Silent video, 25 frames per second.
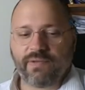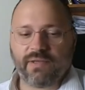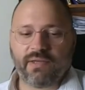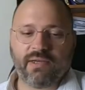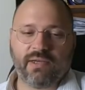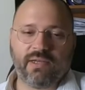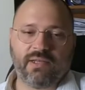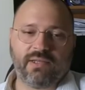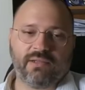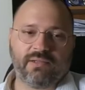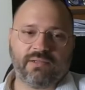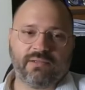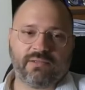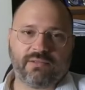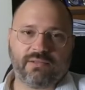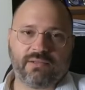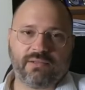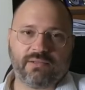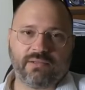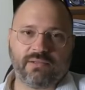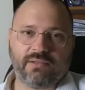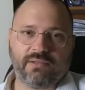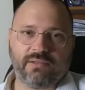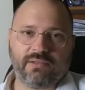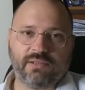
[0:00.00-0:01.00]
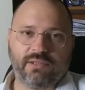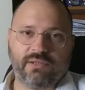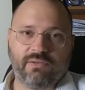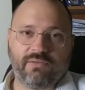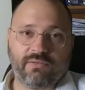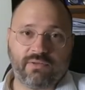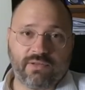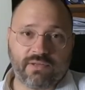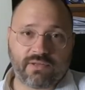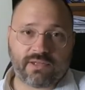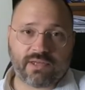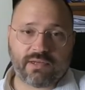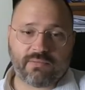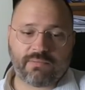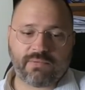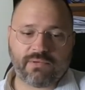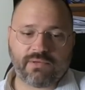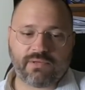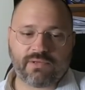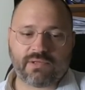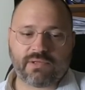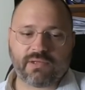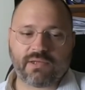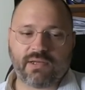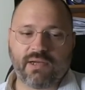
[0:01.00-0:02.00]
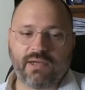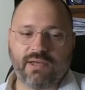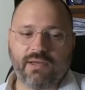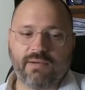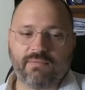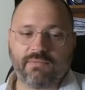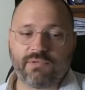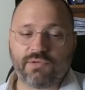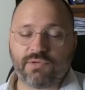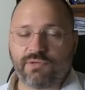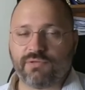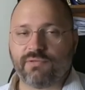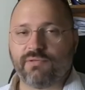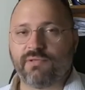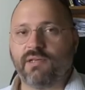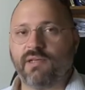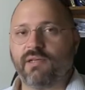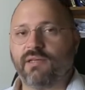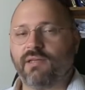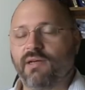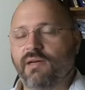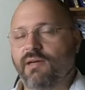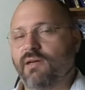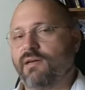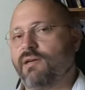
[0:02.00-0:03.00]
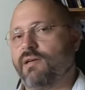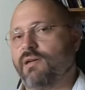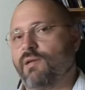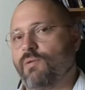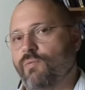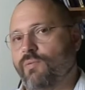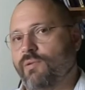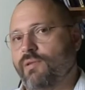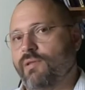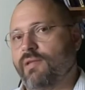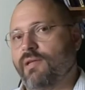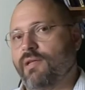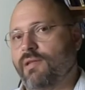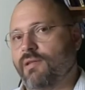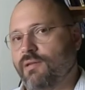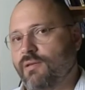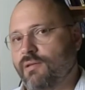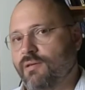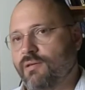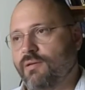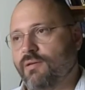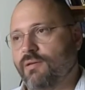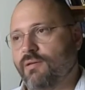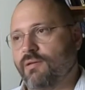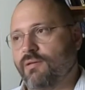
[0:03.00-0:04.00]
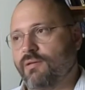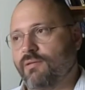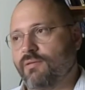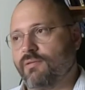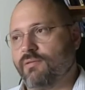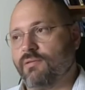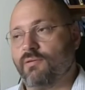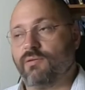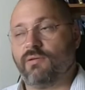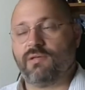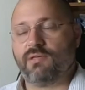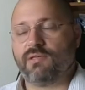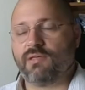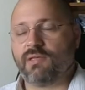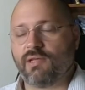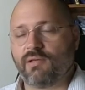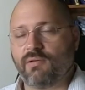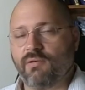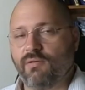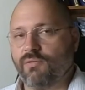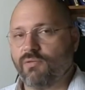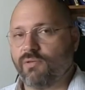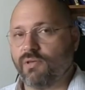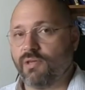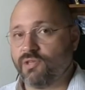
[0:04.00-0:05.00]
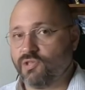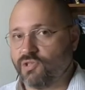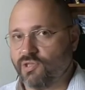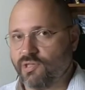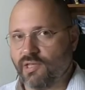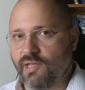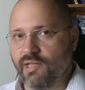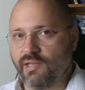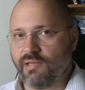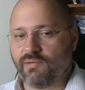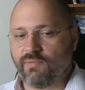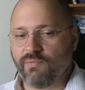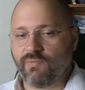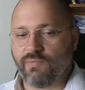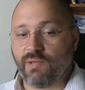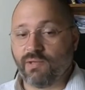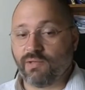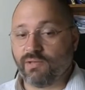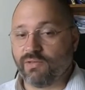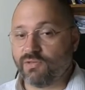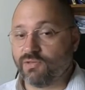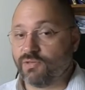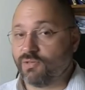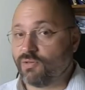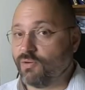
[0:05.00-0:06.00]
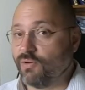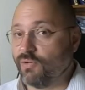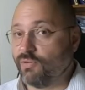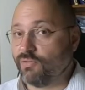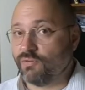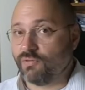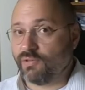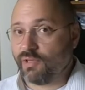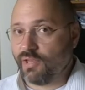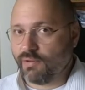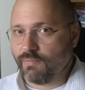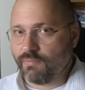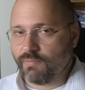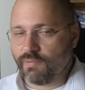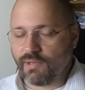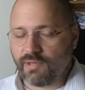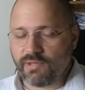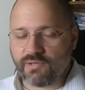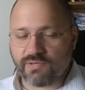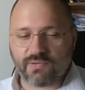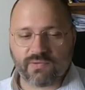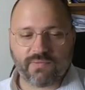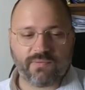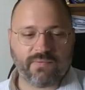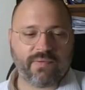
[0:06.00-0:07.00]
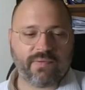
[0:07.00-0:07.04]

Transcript: And if this happens, I am sure that Ankara will not is not going to hesitate what is going to take place.